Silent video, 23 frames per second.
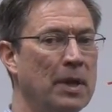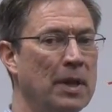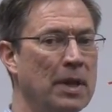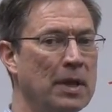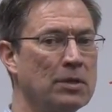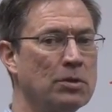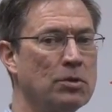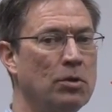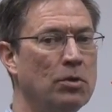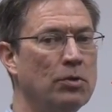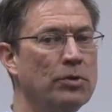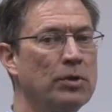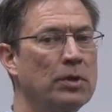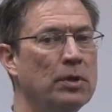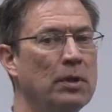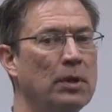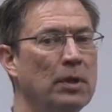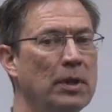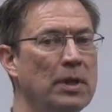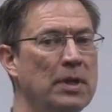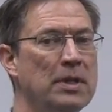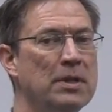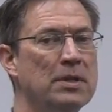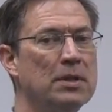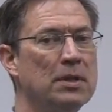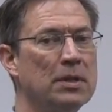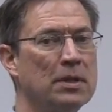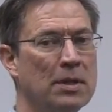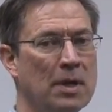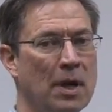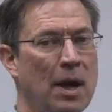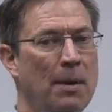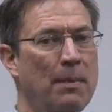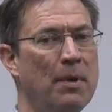and that's called the
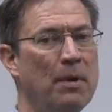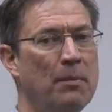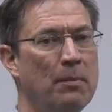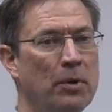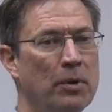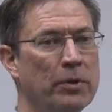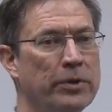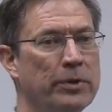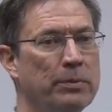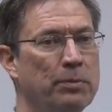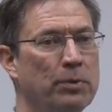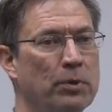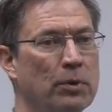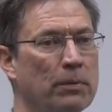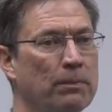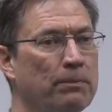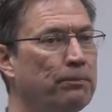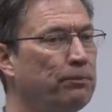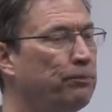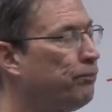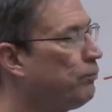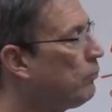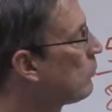least common multiple.